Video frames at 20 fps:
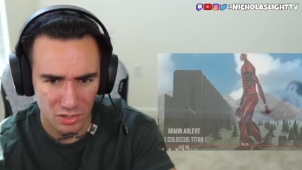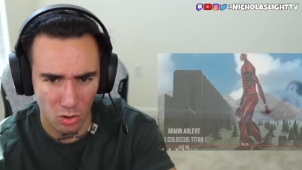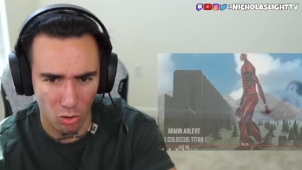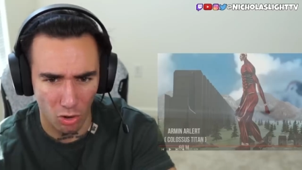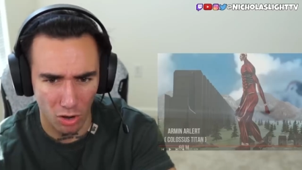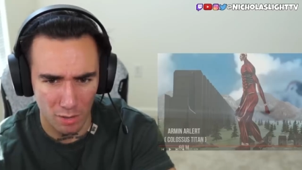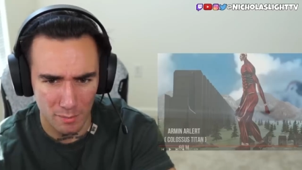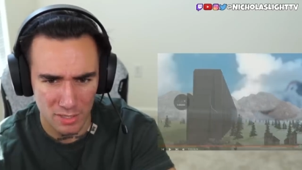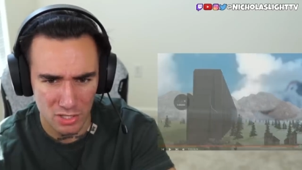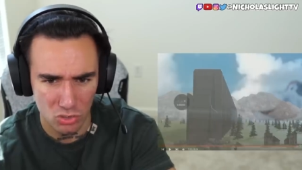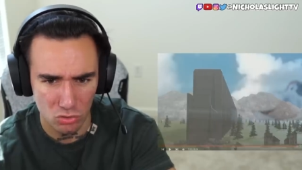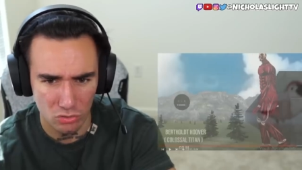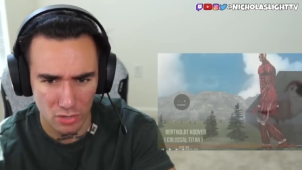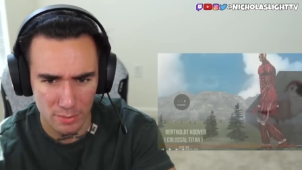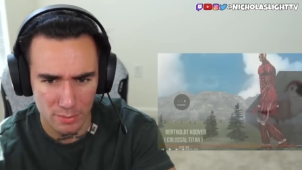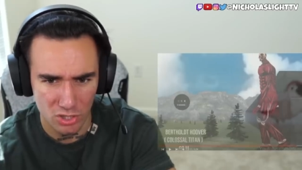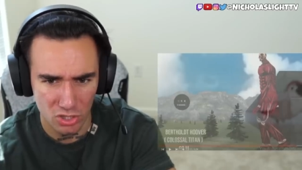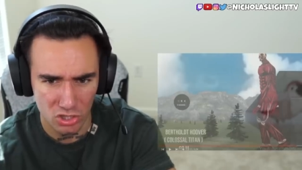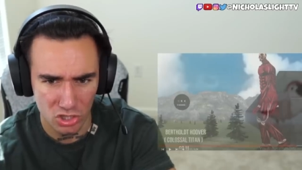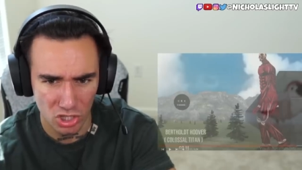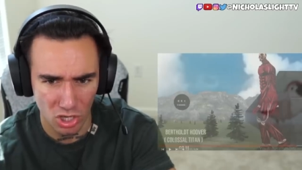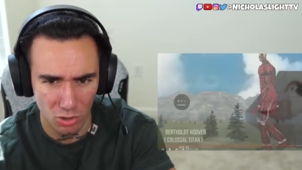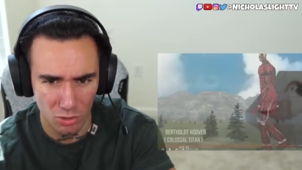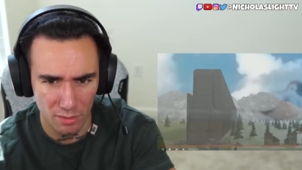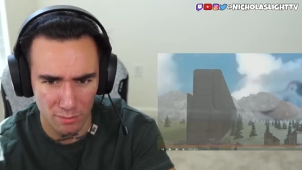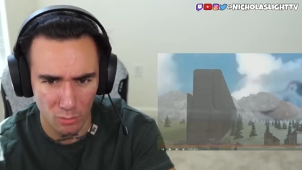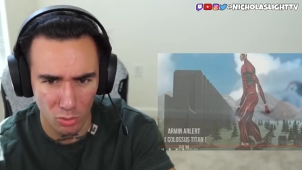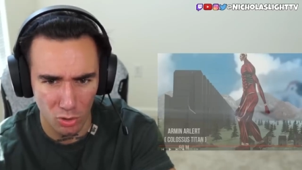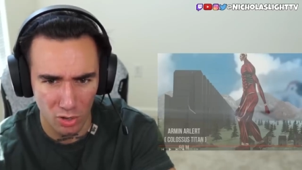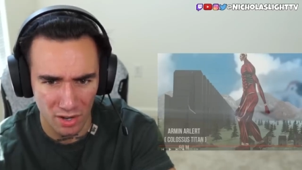No, Armin's ribs are
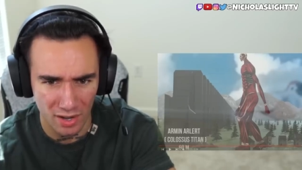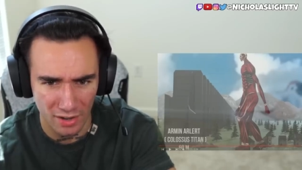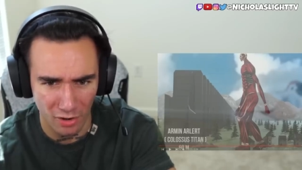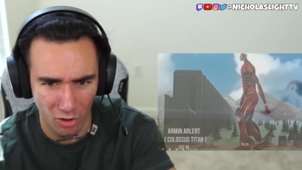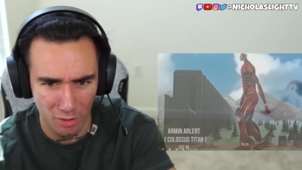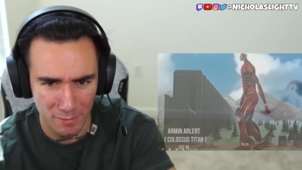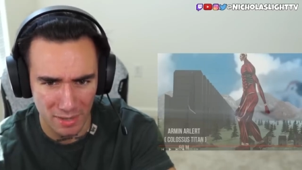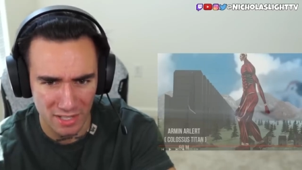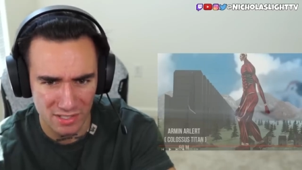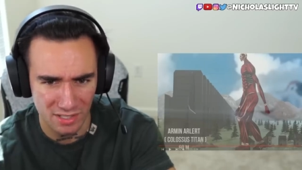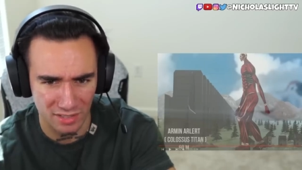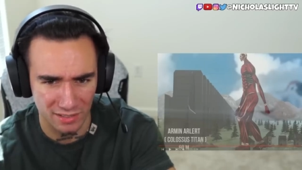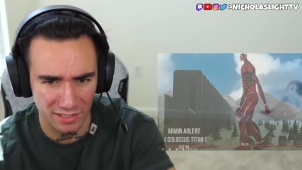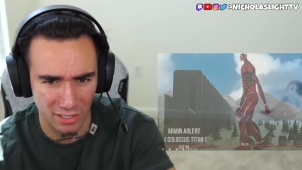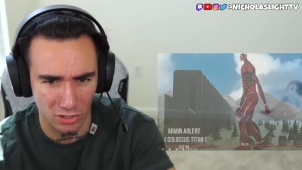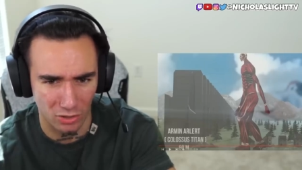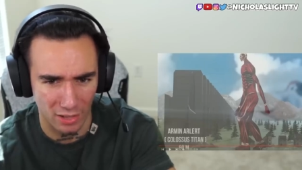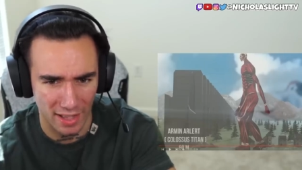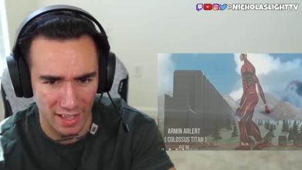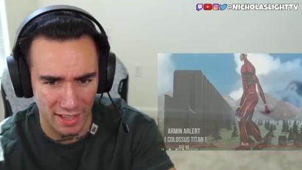showing more, and Armin has a little